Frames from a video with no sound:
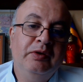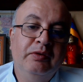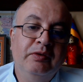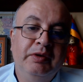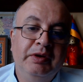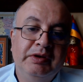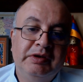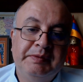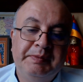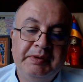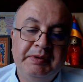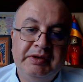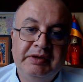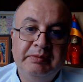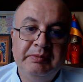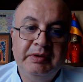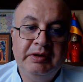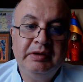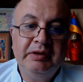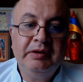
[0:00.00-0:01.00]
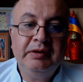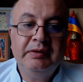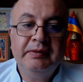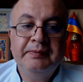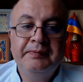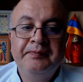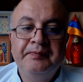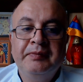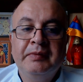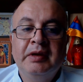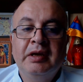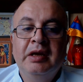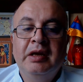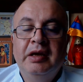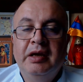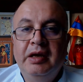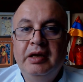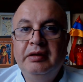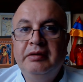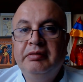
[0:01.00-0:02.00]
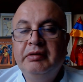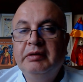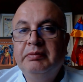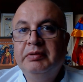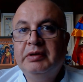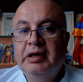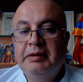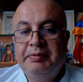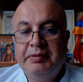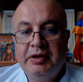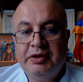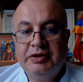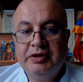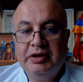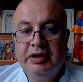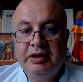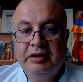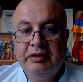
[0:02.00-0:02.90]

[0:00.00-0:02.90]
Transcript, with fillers: urine specimen, and treat blood pressure